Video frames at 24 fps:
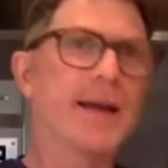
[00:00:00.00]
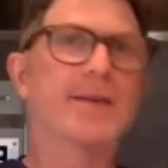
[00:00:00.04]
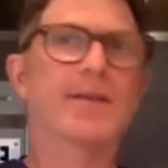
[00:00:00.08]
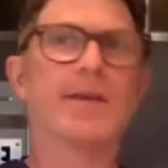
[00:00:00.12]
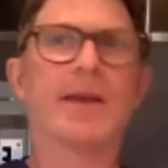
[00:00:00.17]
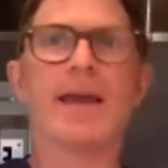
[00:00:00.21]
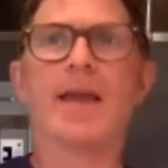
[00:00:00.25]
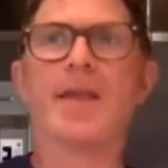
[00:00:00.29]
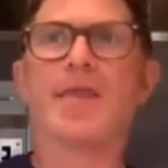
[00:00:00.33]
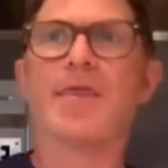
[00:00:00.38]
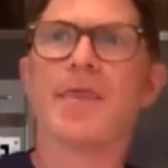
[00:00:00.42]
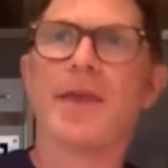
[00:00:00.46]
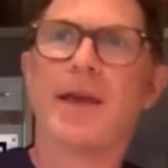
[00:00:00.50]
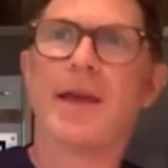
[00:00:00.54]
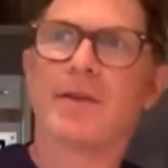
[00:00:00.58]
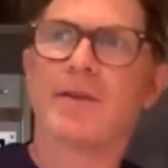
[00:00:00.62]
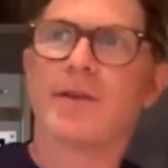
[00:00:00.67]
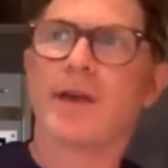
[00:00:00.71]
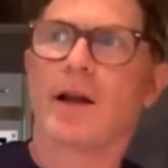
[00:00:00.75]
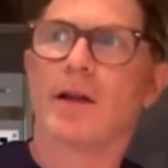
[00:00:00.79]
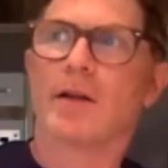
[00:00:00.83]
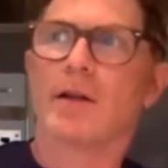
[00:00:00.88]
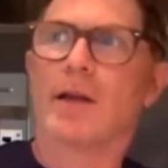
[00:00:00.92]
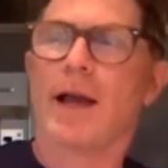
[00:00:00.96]
I like to
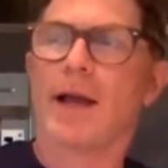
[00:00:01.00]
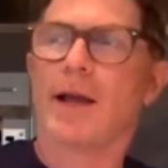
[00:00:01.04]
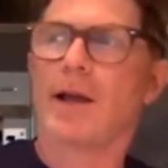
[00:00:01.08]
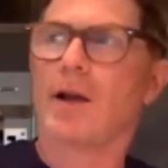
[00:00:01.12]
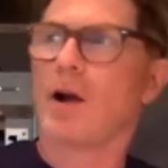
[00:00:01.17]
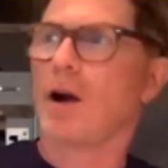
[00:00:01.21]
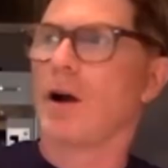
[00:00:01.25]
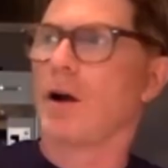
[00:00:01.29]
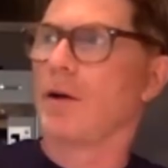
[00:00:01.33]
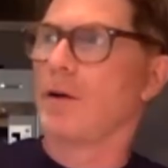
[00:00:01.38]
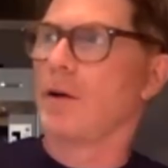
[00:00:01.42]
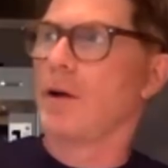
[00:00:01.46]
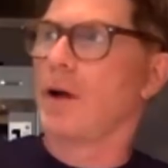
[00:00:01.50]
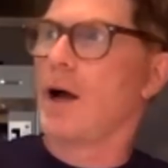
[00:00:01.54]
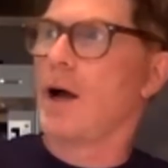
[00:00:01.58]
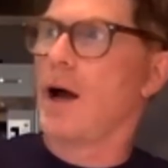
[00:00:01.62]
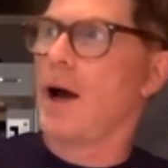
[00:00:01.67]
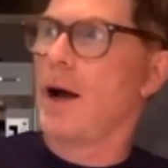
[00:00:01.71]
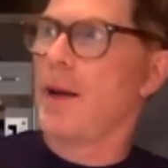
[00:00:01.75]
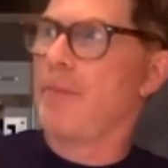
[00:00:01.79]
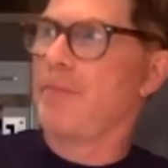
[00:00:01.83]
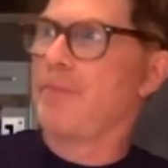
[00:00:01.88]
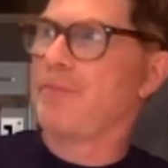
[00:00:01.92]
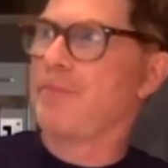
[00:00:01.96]
eat things that
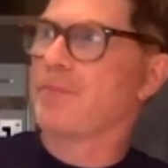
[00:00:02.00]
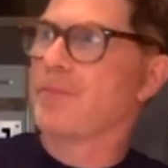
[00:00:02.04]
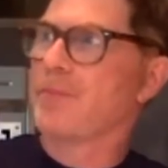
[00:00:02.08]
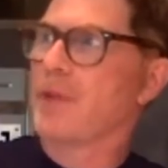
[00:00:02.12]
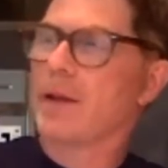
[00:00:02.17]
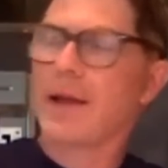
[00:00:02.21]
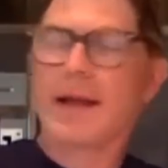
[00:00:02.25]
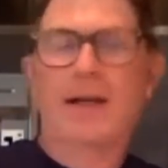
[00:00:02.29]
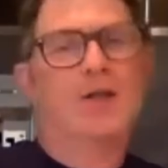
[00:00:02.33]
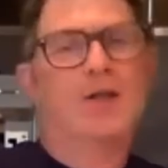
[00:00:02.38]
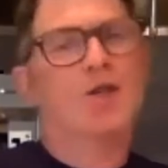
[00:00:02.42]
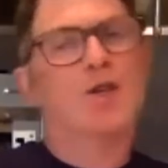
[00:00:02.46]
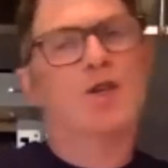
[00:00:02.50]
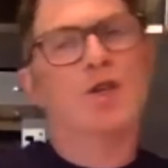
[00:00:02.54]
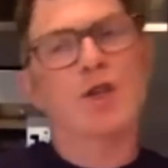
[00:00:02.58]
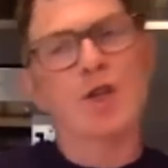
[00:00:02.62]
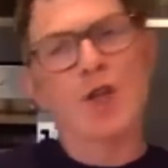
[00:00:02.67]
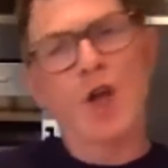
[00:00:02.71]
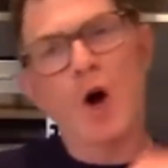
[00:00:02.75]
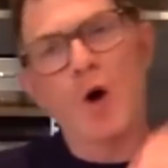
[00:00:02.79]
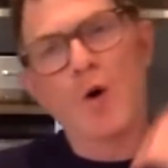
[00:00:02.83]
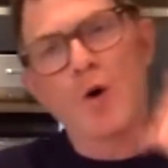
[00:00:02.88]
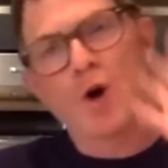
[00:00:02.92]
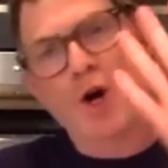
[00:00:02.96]
are
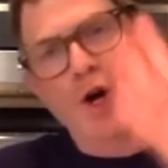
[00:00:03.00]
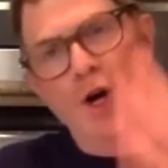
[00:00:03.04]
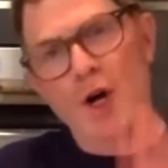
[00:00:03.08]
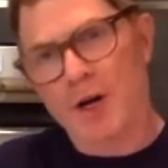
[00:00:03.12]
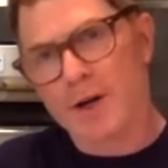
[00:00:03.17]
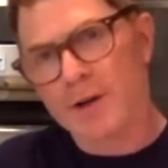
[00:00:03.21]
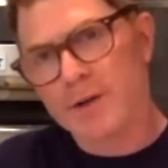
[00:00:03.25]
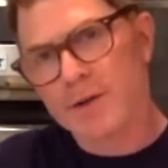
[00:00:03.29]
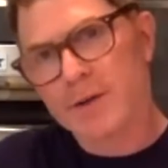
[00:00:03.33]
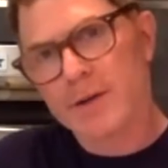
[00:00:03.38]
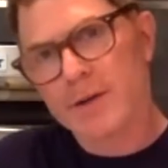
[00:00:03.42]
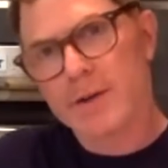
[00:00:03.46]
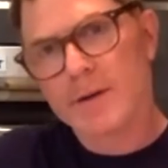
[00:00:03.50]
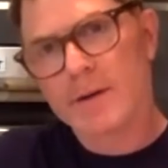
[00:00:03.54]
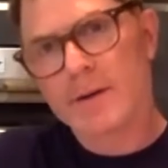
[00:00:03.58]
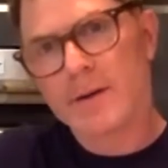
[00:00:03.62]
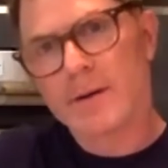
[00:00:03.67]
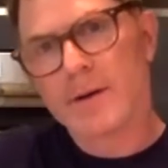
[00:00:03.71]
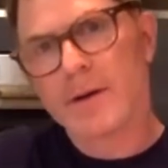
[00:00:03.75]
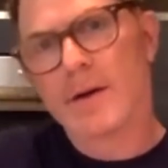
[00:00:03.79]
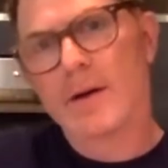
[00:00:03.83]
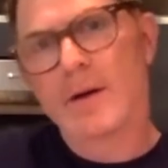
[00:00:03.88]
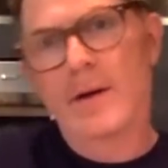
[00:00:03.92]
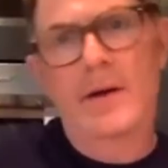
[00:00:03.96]
like slow cooked.